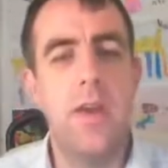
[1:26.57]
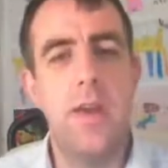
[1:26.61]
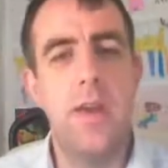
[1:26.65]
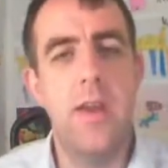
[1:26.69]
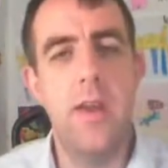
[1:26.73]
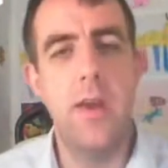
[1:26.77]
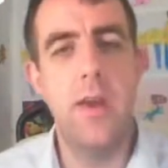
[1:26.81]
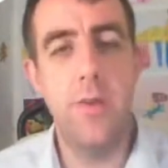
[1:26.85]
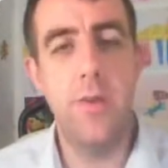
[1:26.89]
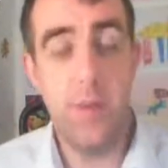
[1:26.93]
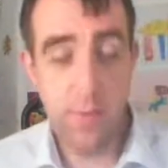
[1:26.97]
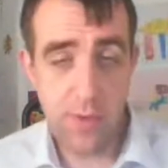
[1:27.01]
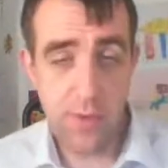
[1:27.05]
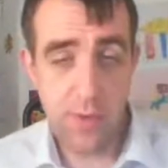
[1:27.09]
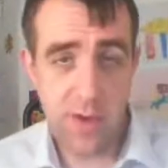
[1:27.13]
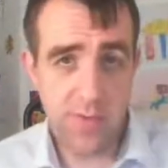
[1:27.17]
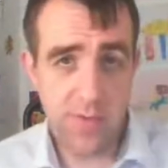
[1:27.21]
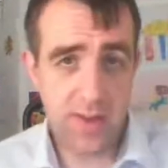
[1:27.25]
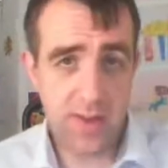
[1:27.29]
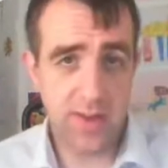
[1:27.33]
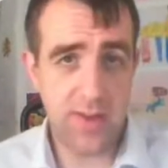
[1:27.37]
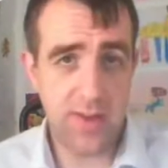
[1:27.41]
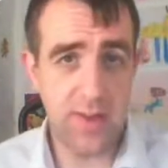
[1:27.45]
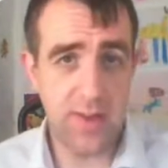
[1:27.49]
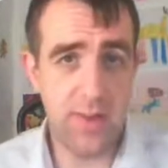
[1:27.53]
Now, in the
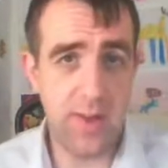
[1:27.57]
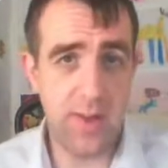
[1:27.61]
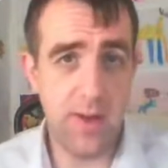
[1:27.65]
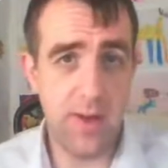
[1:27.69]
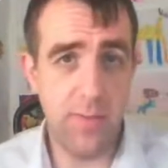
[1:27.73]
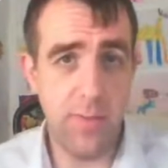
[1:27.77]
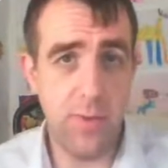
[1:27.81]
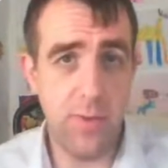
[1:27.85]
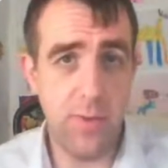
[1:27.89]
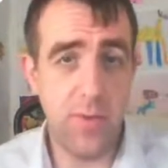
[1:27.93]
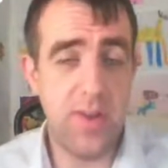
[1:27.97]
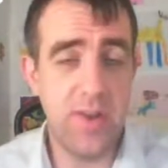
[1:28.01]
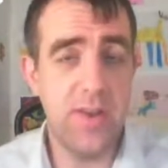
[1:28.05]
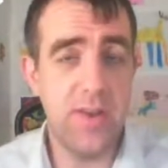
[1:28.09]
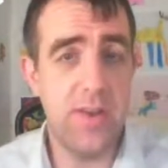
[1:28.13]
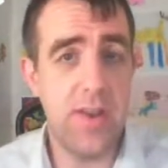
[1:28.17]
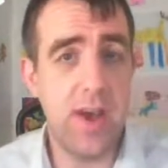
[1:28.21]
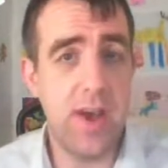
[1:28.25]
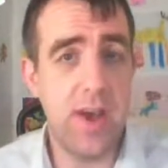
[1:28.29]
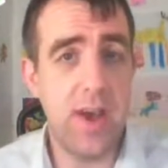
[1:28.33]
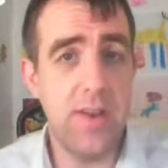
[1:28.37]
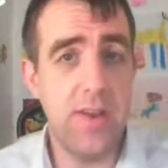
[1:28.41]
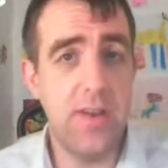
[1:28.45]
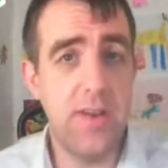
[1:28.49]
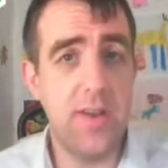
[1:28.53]
previous example, we
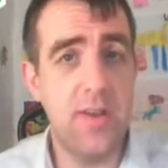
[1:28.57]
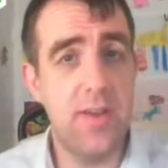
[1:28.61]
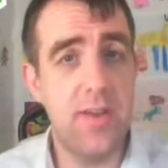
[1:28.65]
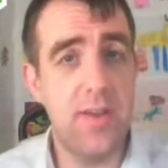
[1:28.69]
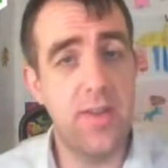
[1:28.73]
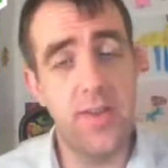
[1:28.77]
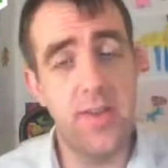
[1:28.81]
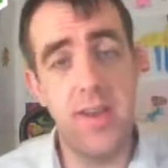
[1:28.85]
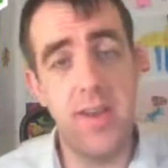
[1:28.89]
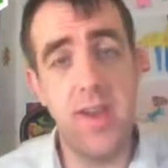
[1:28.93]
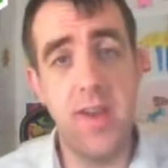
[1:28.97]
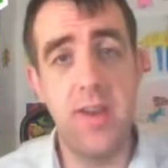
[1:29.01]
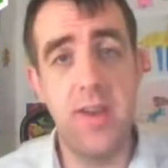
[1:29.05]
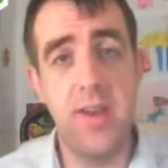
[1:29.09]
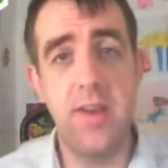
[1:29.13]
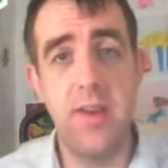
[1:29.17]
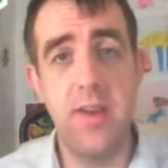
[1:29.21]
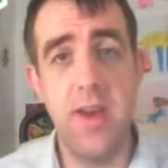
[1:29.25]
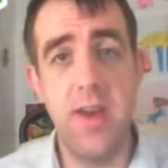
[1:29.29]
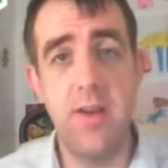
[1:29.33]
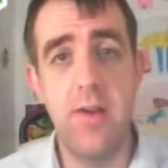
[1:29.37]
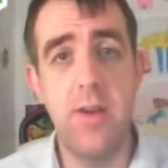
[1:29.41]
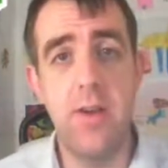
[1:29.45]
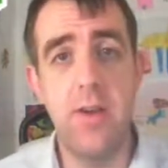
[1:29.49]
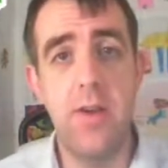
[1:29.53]
started the second
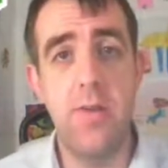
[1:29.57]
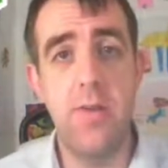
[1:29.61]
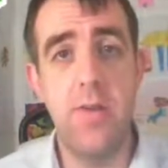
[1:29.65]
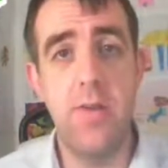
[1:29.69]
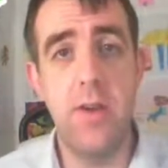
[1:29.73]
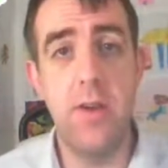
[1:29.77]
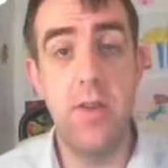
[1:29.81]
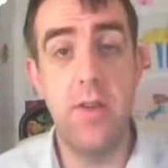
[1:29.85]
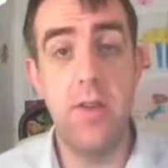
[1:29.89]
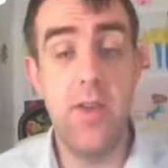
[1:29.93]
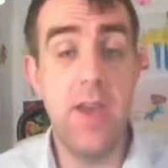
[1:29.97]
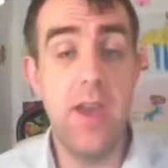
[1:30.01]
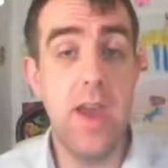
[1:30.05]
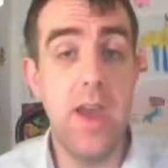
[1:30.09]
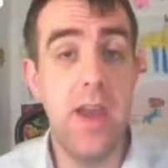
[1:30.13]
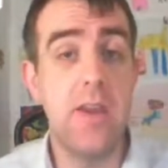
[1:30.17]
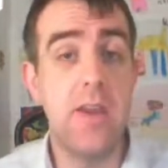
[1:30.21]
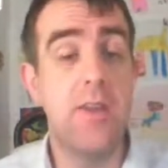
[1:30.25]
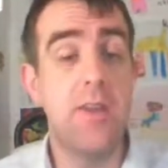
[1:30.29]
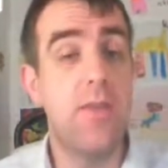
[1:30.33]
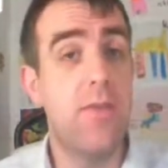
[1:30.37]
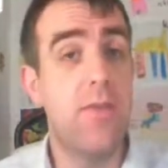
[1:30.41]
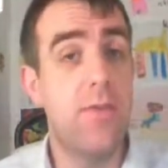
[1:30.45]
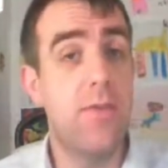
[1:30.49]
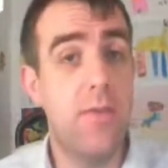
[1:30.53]
arrow at the end
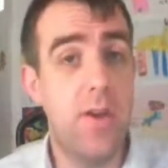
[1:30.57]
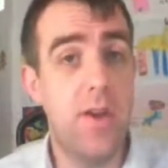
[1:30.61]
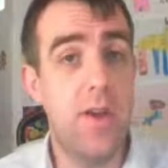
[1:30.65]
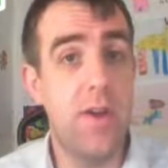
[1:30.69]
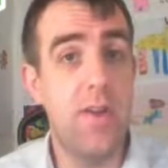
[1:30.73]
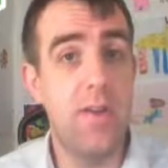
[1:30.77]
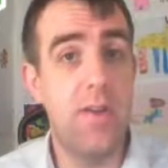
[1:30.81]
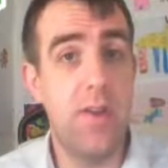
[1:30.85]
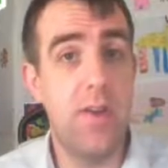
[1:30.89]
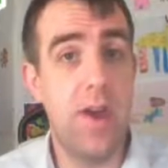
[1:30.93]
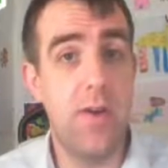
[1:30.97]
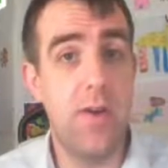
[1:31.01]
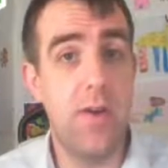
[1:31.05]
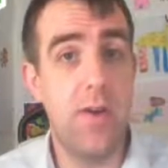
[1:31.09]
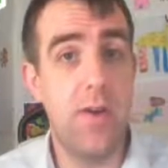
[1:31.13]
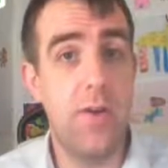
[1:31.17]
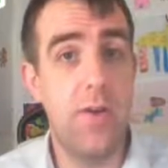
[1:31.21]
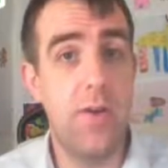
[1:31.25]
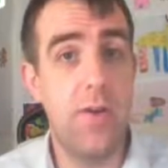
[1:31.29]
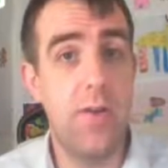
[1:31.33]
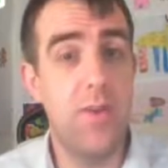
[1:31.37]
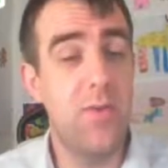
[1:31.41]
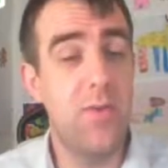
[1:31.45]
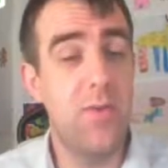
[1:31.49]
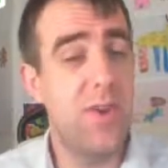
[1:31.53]
of the first arrow,
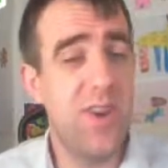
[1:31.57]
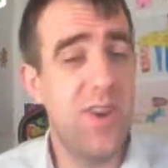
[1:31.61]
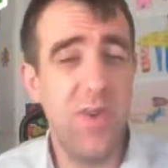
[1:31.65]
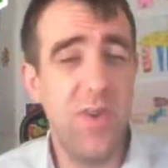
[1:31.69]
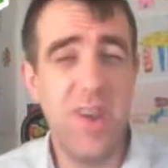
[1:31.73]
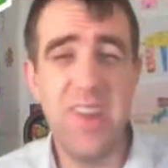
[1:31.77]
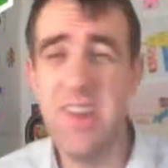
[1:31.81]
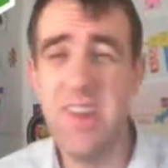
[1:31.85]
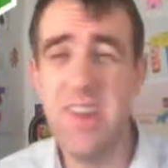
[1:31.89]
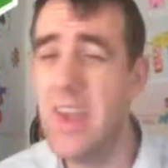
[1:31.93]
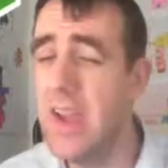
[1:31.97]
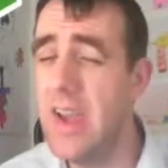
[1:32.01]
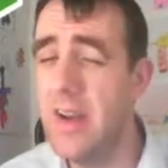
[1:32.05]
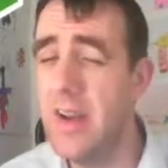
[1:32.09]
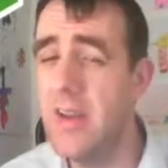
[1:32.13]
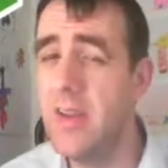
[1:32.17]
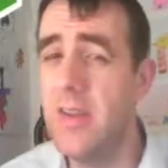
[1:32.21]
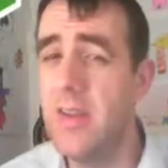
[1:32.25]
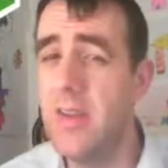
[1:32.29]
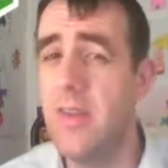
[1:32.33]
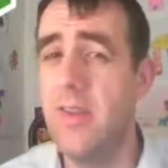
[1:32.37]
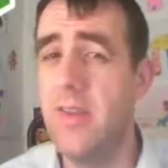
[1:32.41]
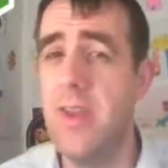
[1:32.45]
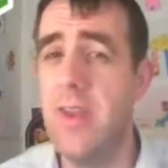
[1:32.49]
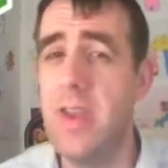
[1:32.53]
so we do exactly
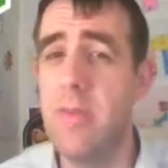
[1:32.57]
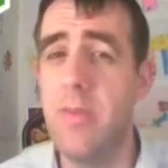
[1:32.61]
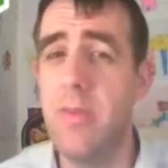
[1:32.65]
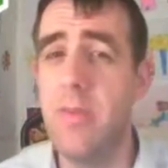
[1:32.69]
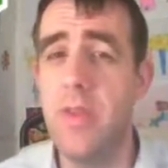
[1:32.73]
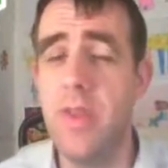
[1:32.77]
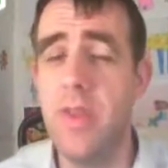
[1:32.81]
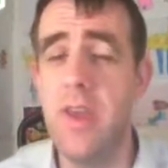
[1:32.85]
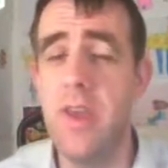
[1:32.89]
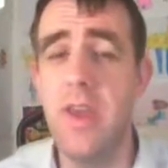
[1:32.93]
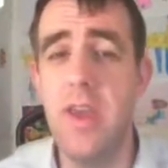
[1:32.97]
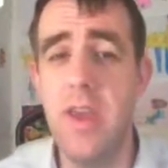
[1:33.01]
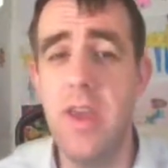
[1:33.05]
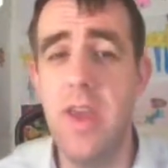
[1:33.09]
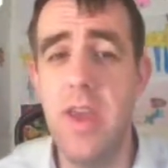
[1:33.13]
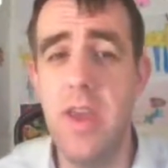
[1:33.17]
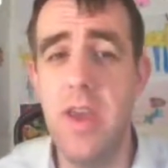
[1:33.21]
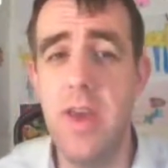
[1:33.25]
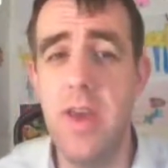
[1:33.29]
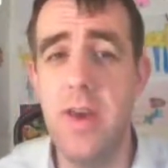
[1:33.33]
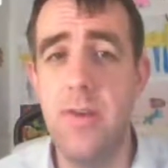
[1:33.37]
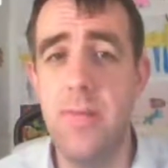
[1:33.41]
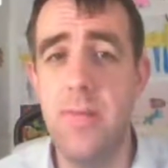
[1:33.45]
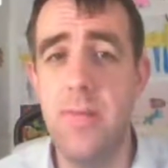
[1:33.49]
the same thing here.